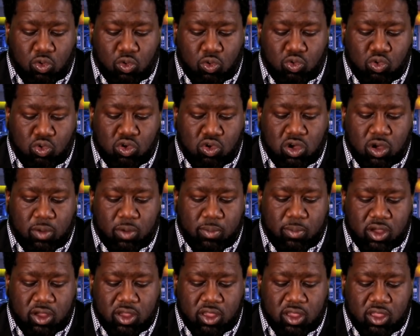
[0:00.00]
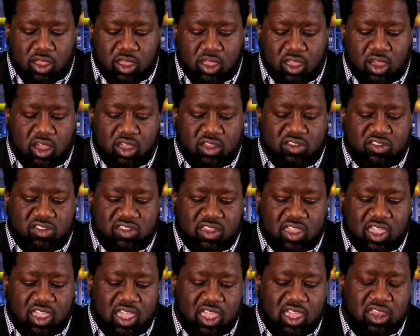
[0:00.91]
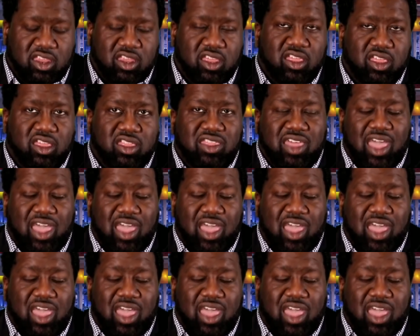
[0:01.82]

Rugamba uh, said